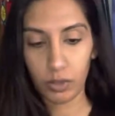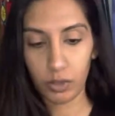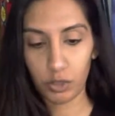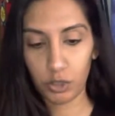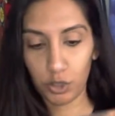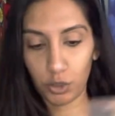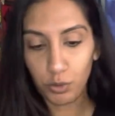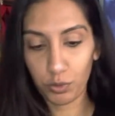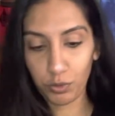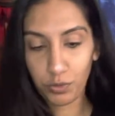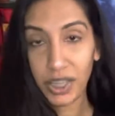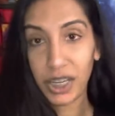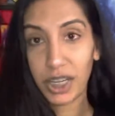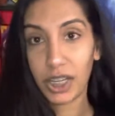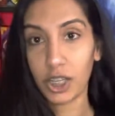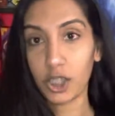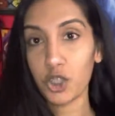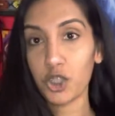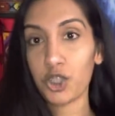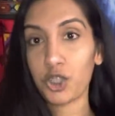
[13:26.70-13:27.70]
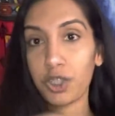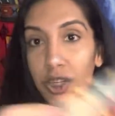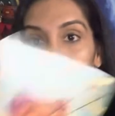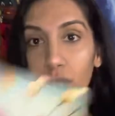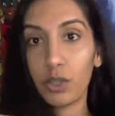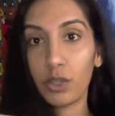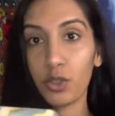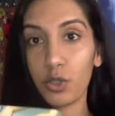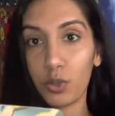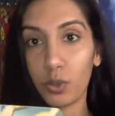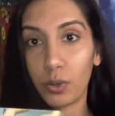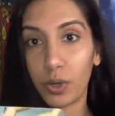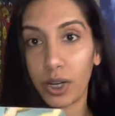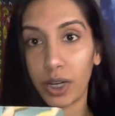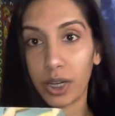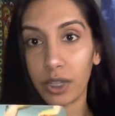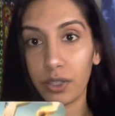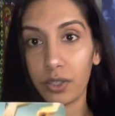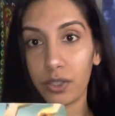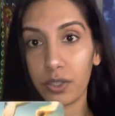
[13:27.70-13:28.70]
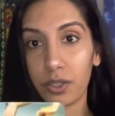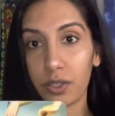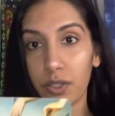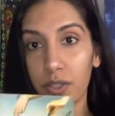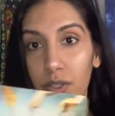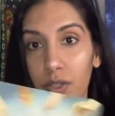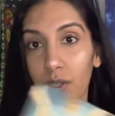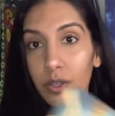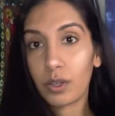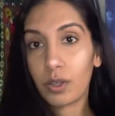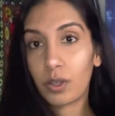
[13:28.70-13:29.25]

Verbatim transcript: to finish Ten of Swords,